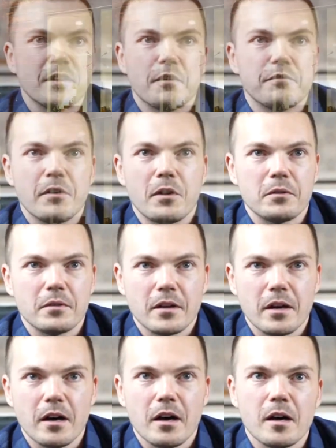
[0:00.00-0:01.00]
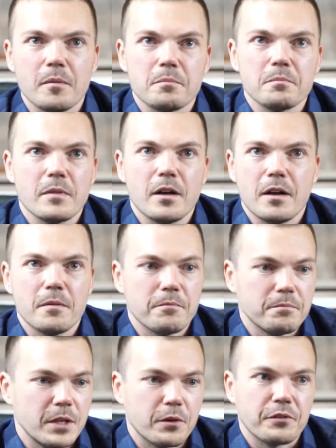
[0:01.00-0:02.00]
cell phone
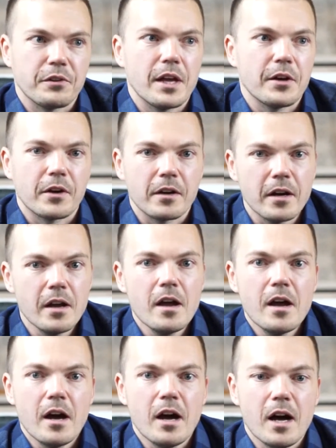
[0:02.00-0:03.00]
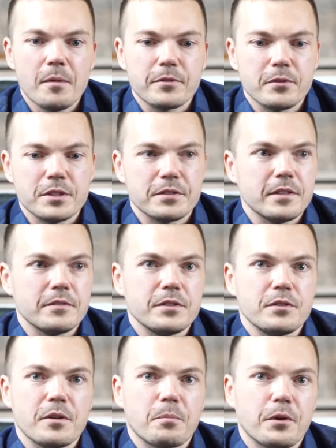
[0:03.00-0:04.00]
years later. So it just gives
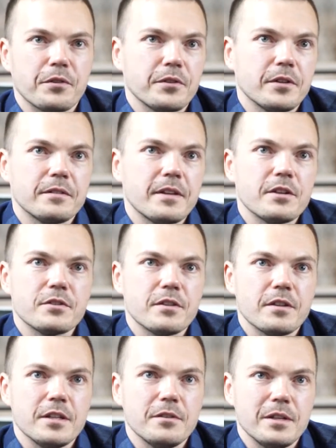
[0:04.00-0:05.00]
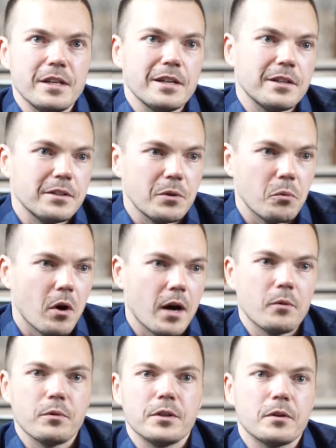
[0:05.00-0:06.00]
you the personal attention that you need and you
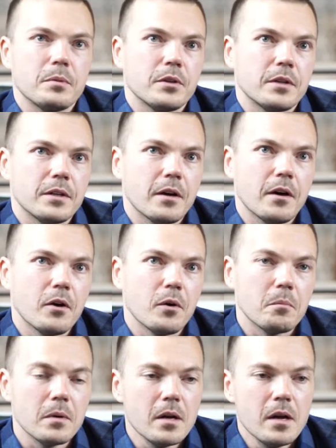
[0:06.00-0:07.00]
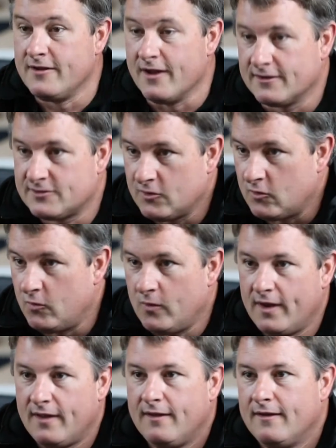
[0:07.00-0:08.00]
want when you're building a home. Yeah, so
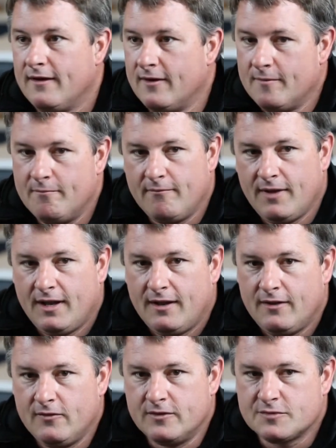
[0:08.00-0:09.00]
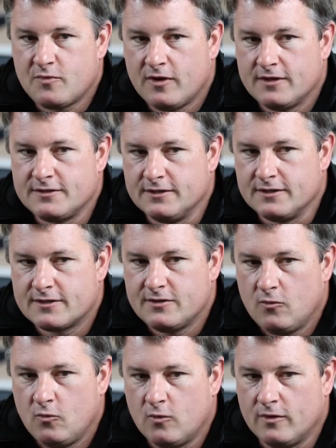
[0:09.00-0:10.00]
this
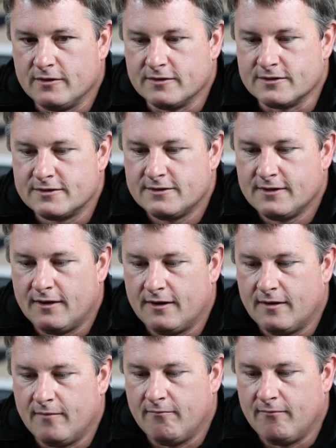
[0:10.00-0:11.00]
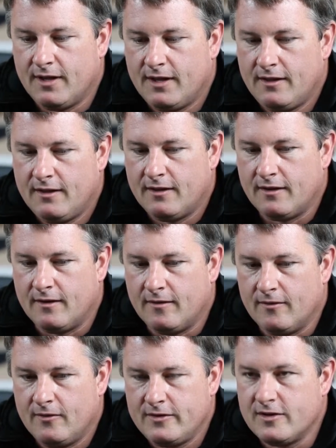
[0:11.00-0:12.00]
project was,
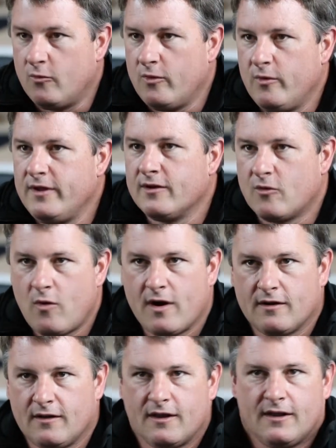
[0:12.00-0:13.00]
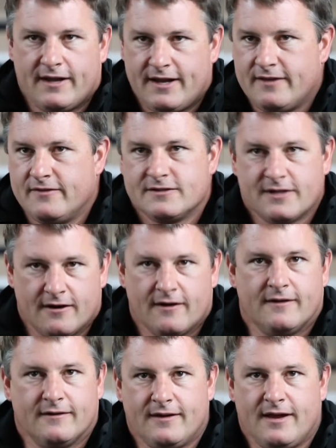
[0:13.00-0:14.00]
we had acquired a lot of land in this
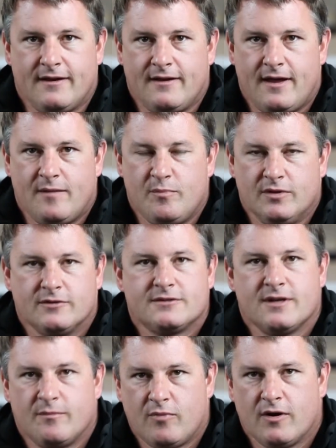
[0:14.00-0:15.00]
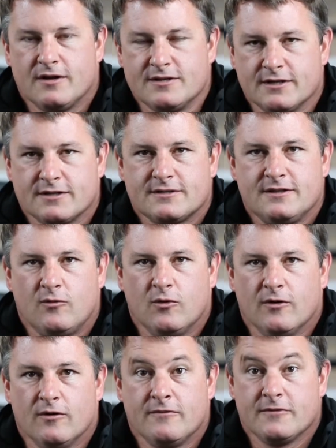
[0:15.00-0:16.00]
area and built some projects that
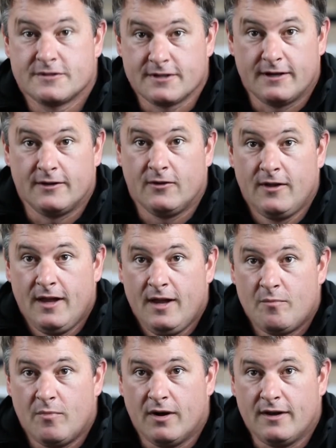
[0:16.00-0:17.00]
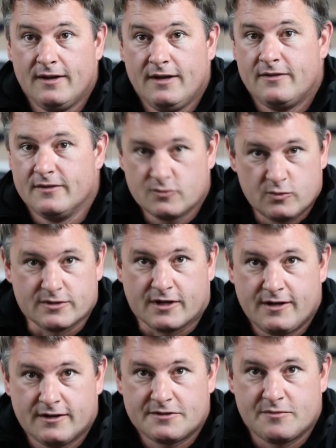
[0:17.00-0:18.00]
were for sale, but this was a
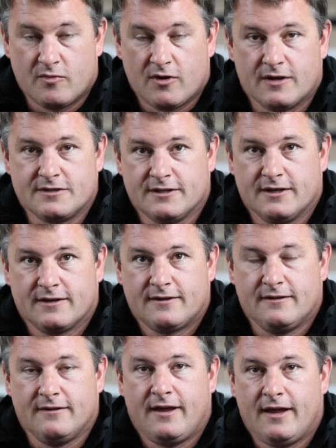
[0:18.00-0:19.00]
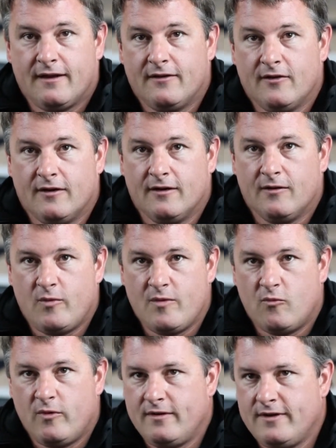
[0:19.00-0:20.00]
custom project, and
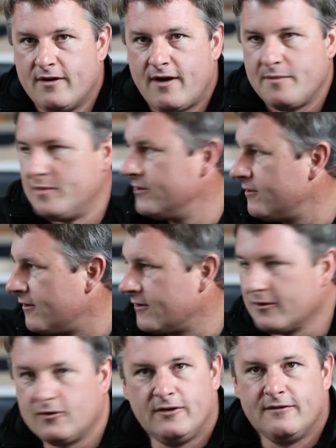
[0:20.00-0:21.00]
I'd been talking to